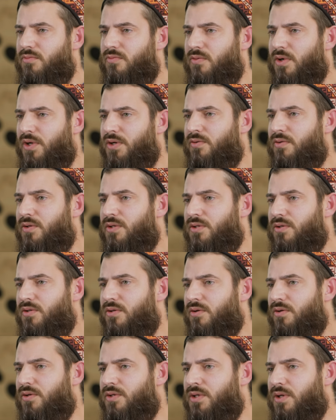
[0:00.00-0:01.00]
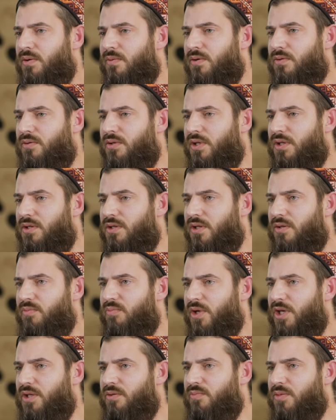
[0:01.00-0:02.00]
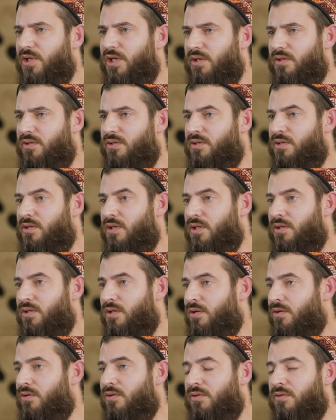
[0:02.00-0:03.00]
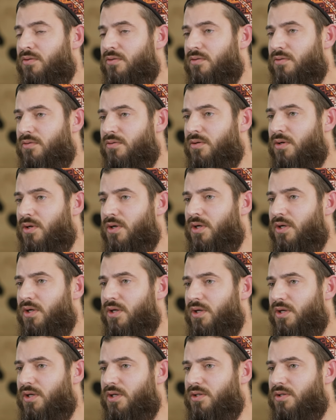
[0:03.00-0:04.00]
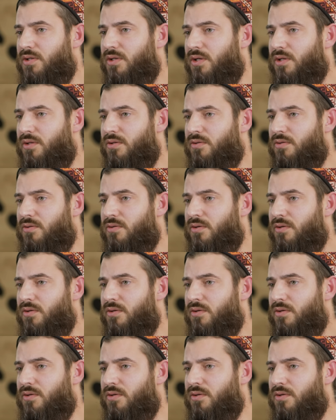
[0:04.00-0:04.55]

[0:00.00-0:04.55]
one of the stories about that that made me understand a lot is that